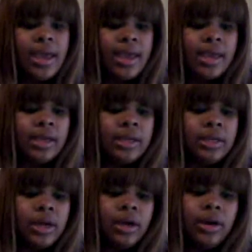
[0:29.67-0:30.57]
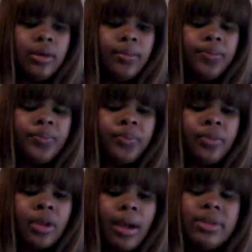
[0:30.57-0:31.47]
And I'm
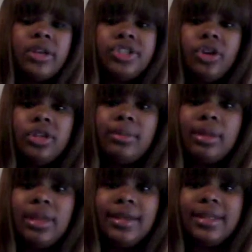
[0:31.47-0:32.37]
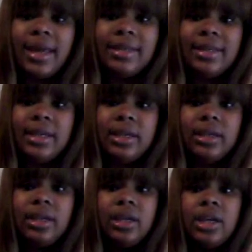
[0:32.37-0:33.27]
just going to show you some of the things that I
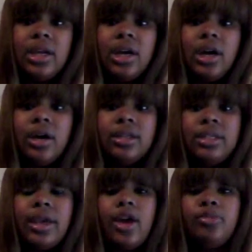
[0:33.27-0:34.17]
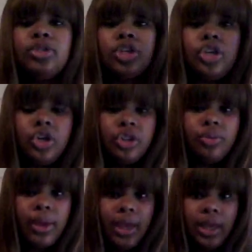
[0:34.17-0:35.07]
did to help secure
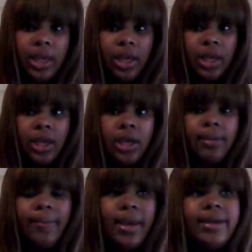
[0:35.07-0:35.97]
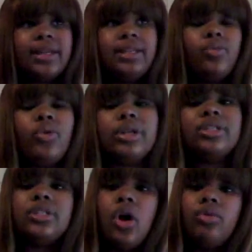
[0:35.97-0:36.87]
the wig because I didn't want to
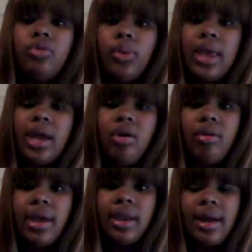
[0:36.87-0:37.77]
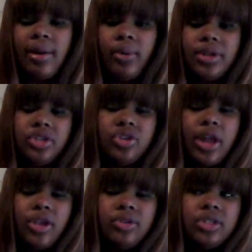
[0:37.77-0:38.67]
sew the wig on. I wanted to
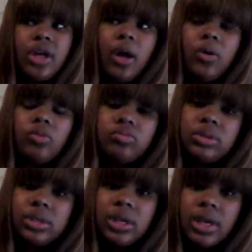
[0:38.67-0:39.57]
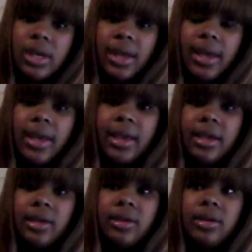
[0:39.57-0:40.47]
try to use the combs.
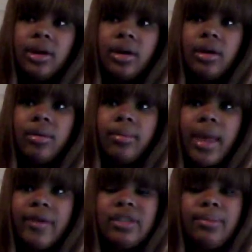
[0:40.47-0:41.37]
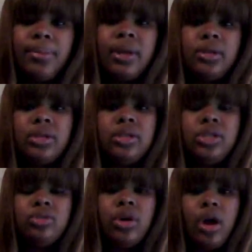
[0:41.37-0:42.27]
And after putting
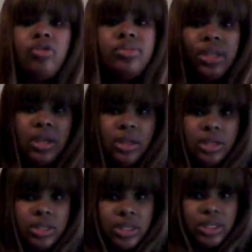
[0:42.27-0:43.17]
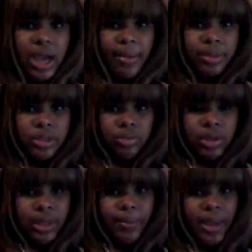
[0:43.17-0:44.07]
two combs in it, the top two
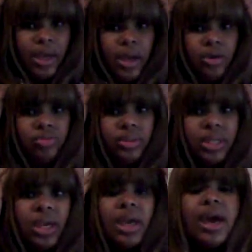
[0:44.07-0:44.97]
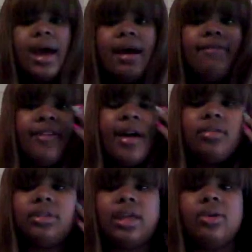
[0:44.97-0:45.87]
clip-in combs, I
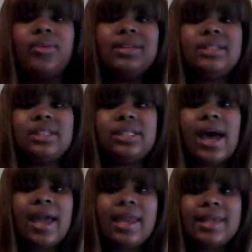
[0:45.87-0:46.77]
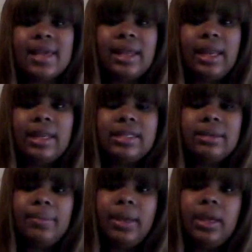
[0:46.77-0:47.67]
found that it wasn't as tight as I needed it
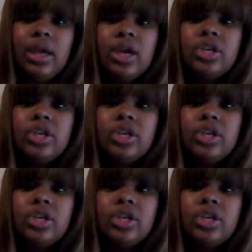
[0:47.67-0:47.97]
to be.